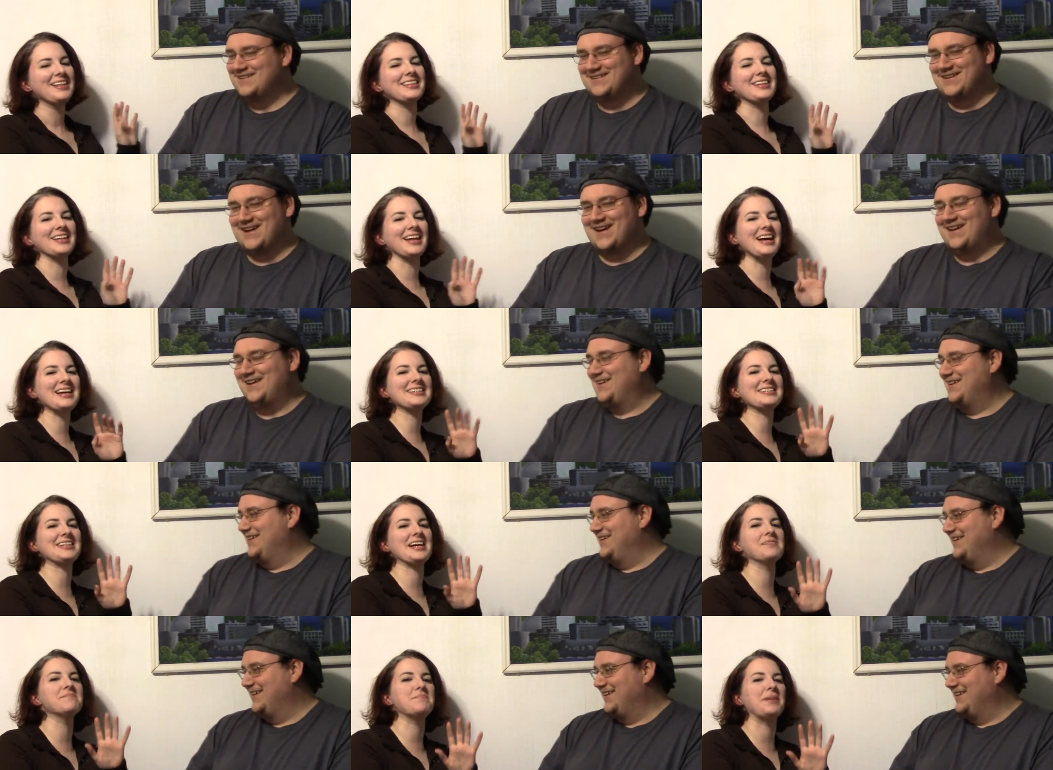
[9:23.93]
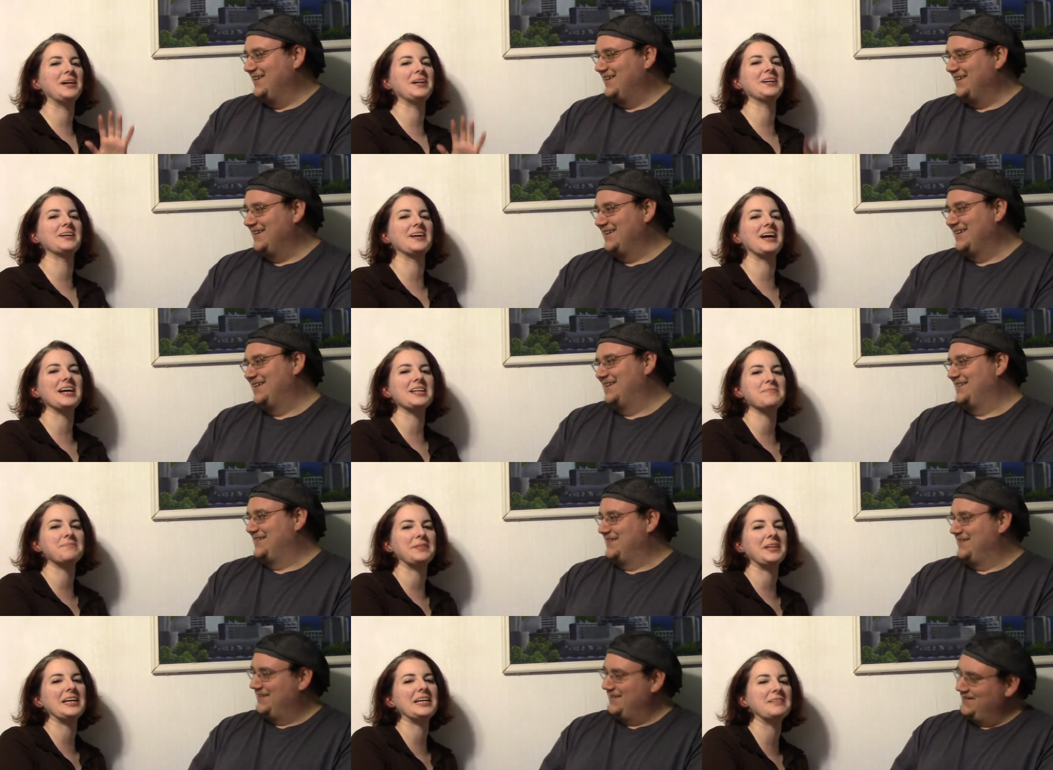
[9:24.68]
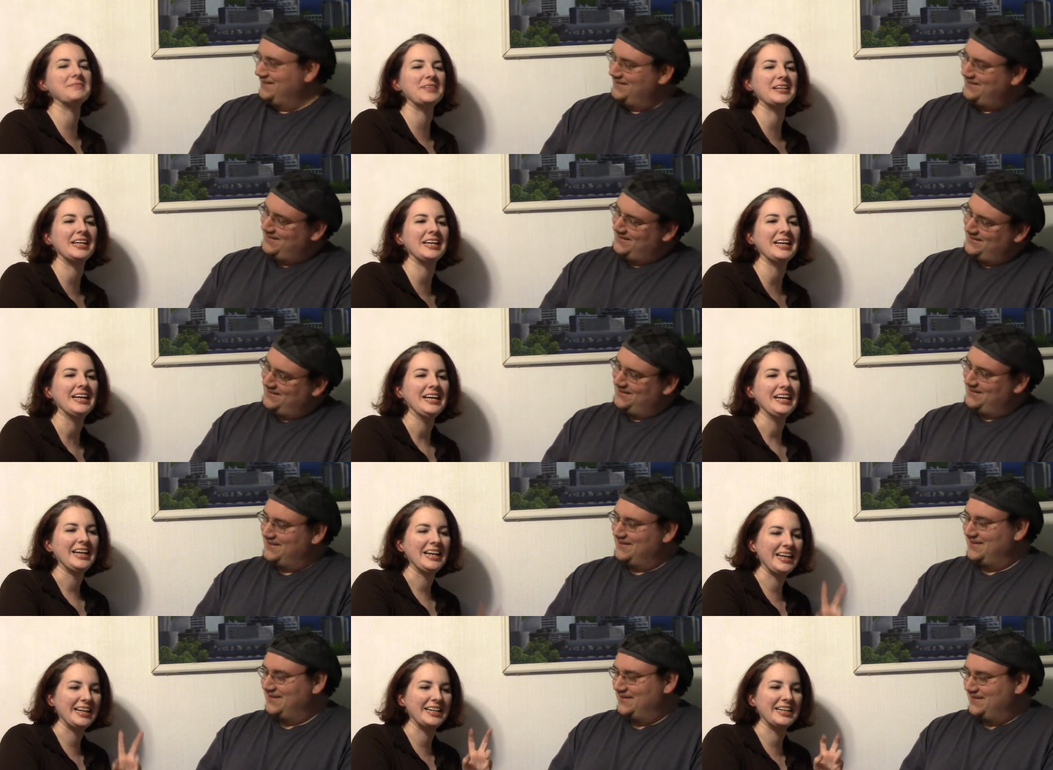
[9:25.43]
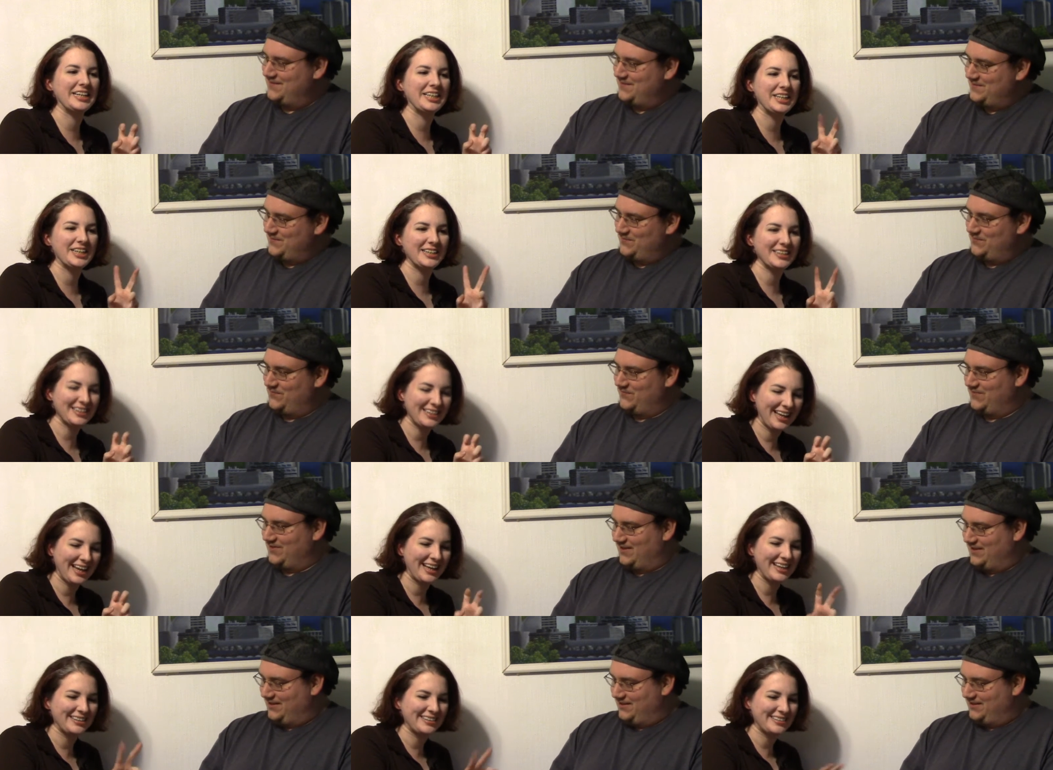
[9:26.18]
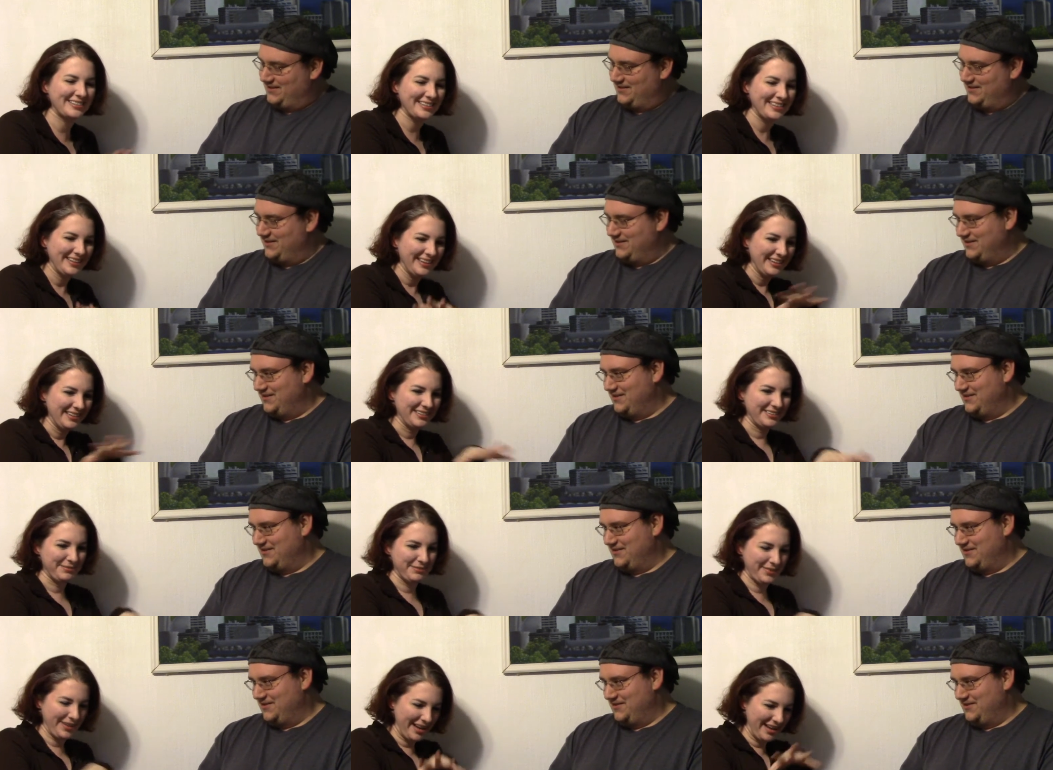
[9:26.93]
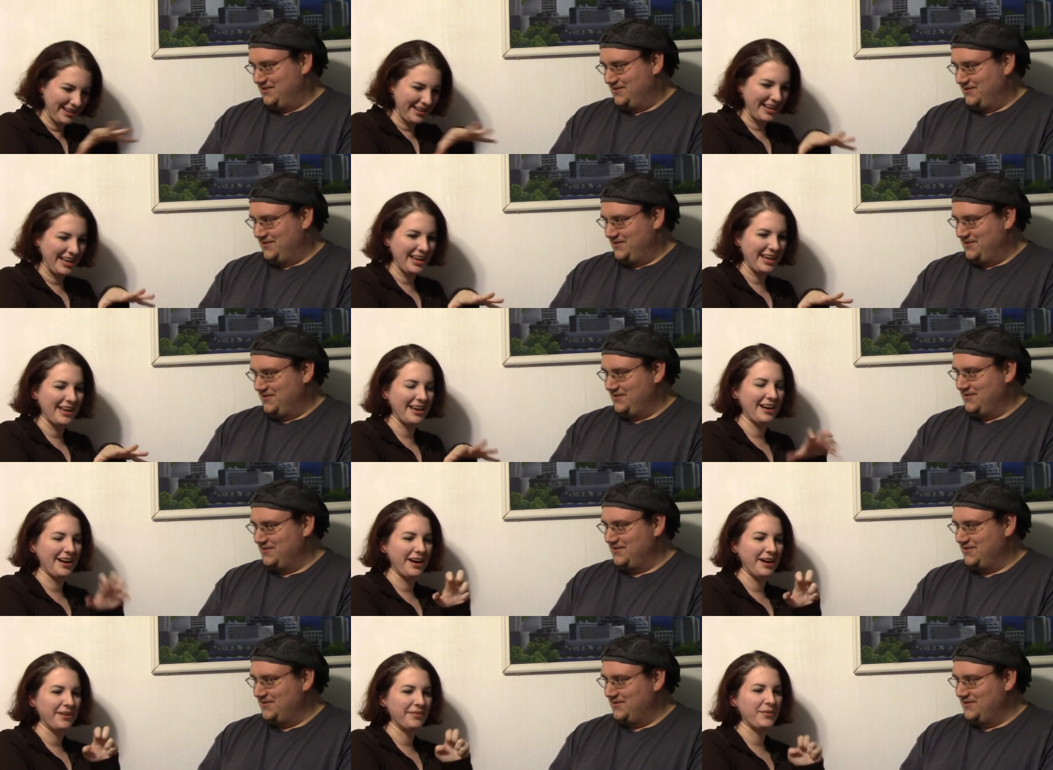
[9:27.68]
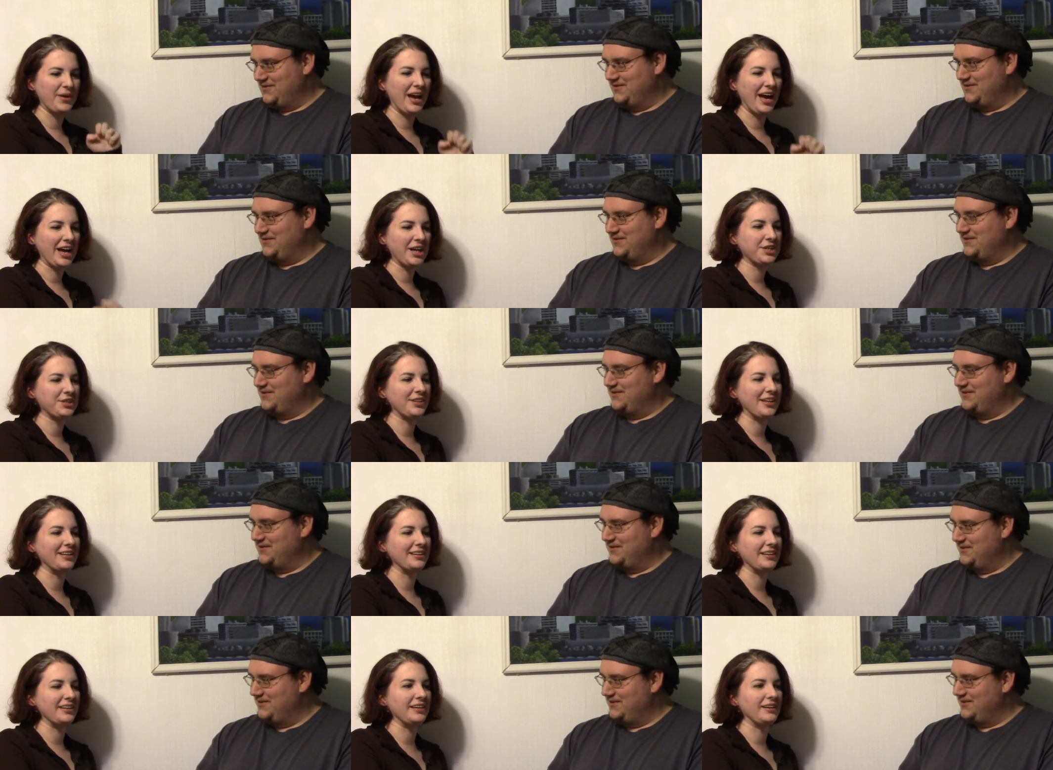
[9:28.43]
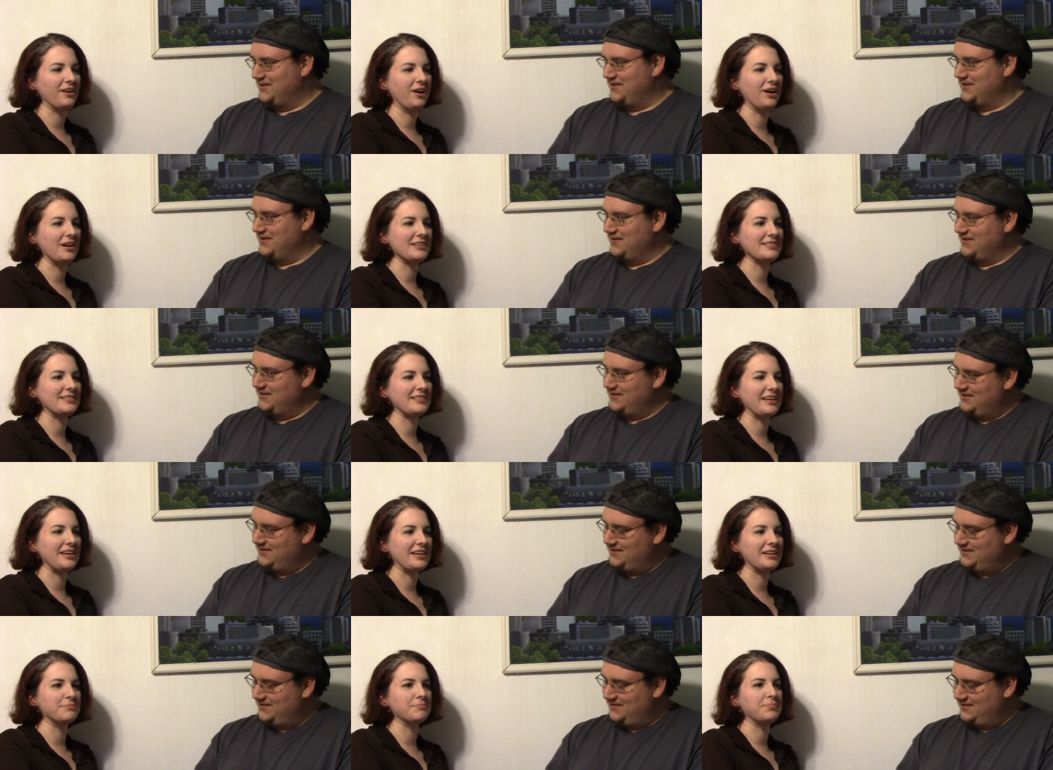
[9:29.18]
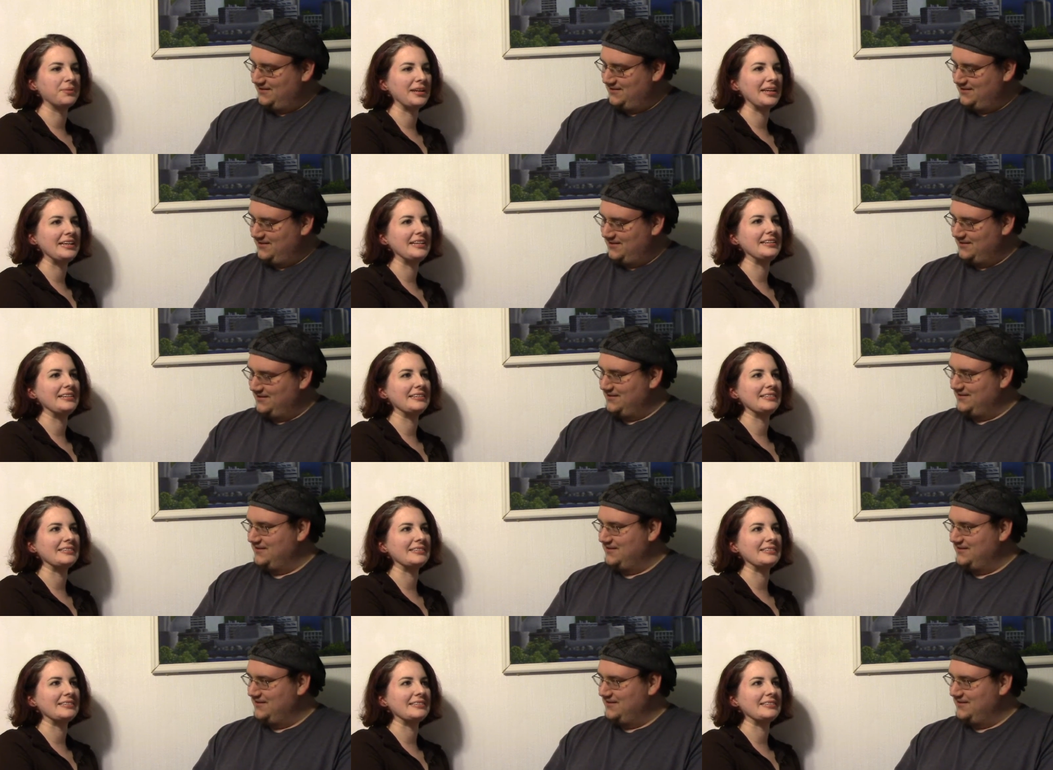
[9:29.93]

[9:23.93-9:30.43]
Speaker 1: The last time Belgarath played me in his shitlands, Saying he, uh, we accidentally caused a complete